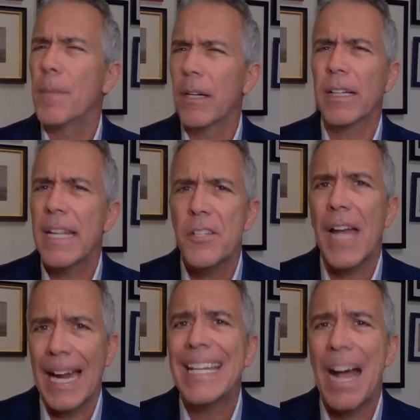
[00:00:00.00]
Black
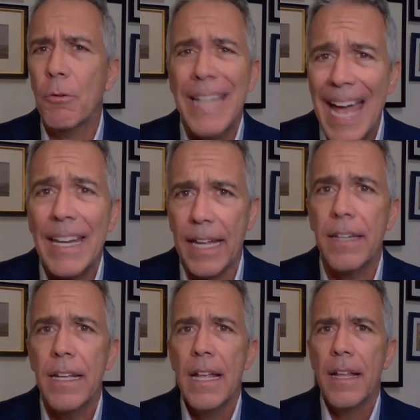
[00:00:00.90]
Americans. I now
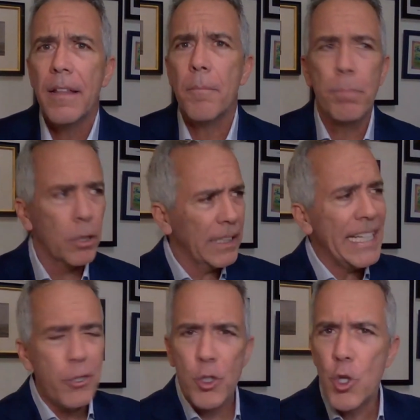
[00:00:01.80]
get it
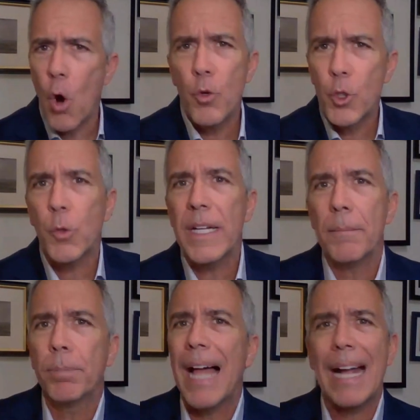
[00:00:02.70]
police don't
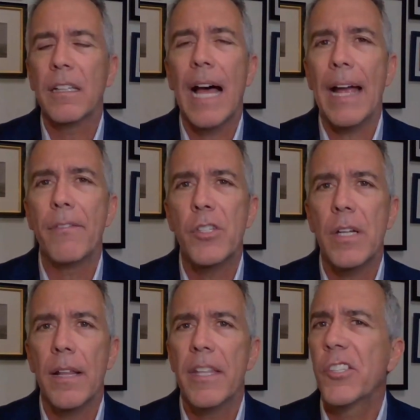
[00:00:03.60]
treat black
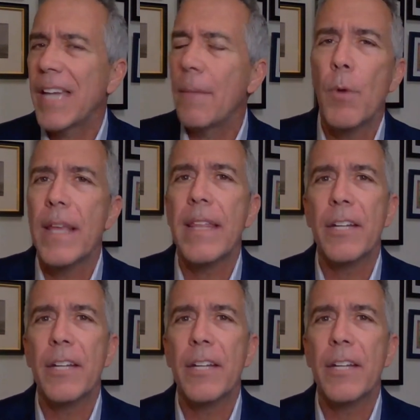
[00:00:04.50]
lives the same